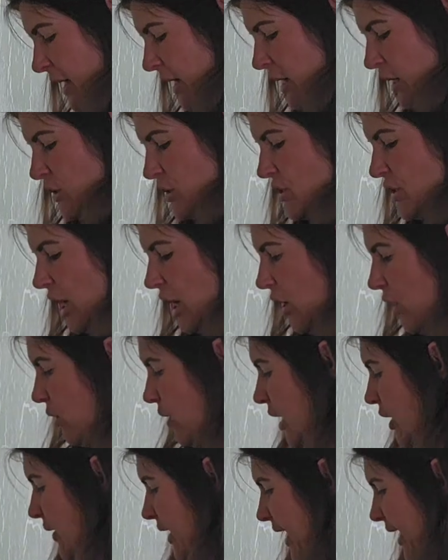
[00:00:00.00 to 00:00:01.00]
So,
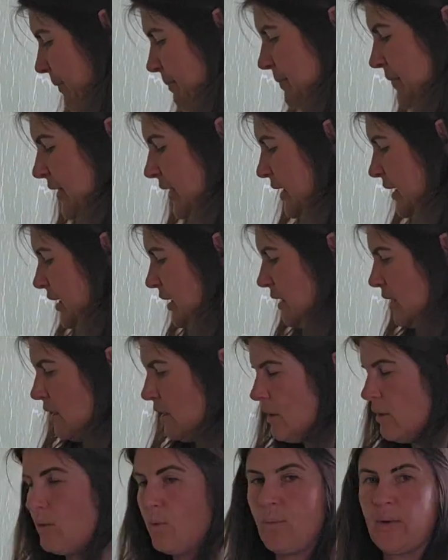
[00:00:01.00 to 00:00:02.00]
okay.
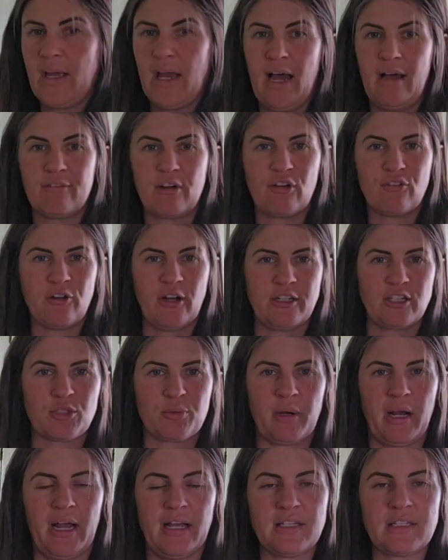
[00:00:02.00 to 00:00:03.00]
We have our French
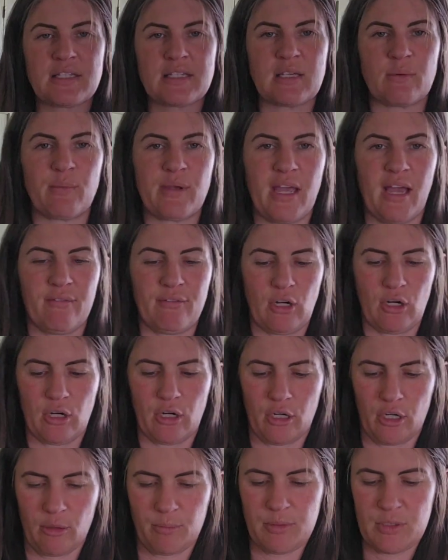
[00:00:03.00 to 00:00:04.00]
press and we have our
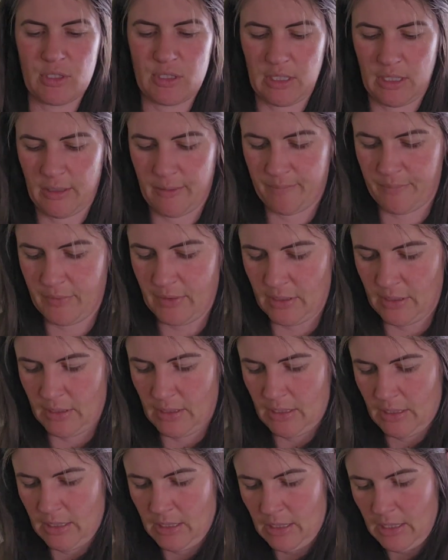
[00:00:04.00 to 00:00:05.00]
herbs.
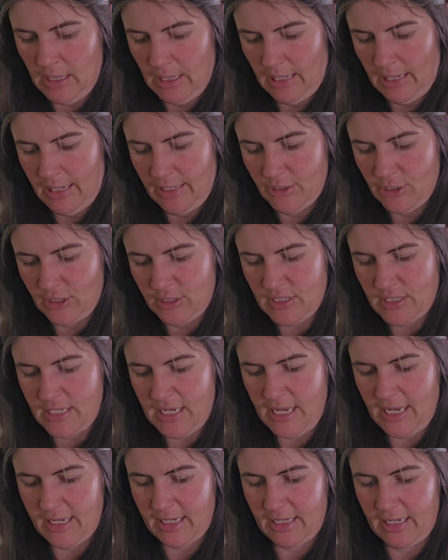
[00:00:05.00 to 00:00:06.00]
I just
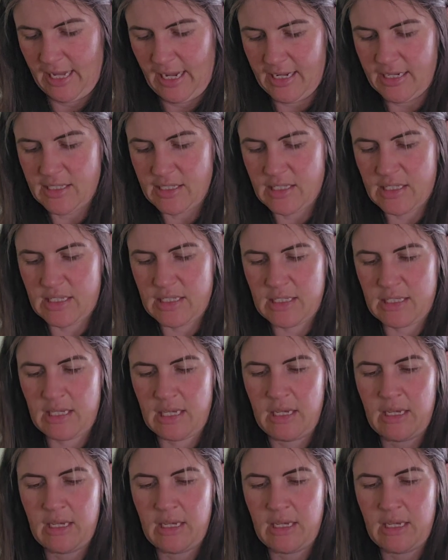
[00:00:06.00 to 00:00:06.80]
take a nice